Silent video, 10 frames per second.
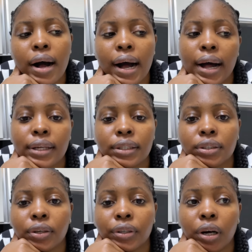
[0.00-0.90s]
And
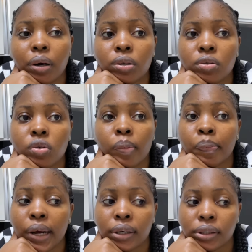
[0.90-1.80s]
so now I want to
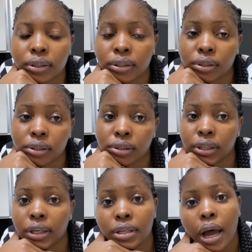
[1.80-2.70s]
unpack the things
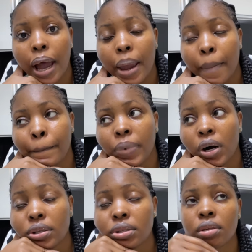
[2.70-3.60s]
that I
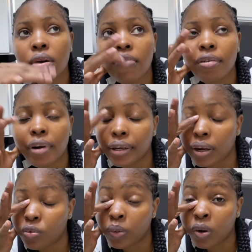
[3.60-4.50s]
bought, but rather
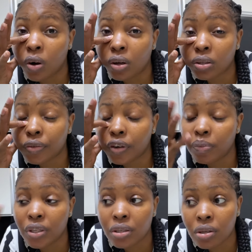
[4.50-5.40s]
we got
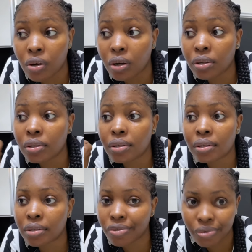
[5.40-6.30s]
from the
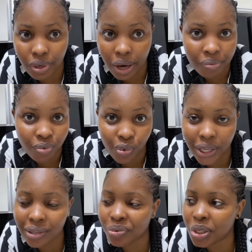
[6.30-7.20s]
stores to, yeah, we
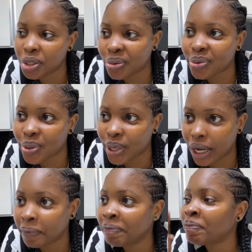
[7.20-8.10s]
went to the store, so
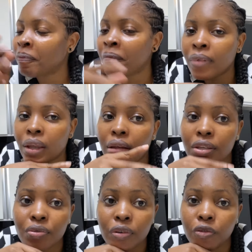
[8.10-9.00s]
yeah,
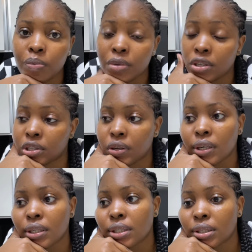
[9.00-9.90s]
from the
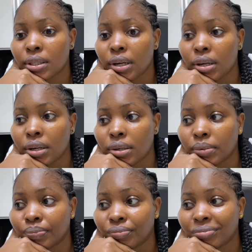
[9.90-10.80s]
stores,
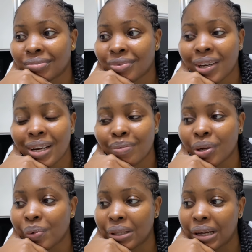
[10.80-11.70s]
and I'm
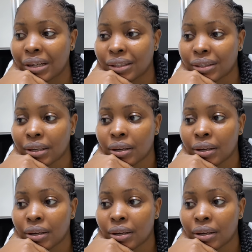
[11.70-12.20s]
done with that.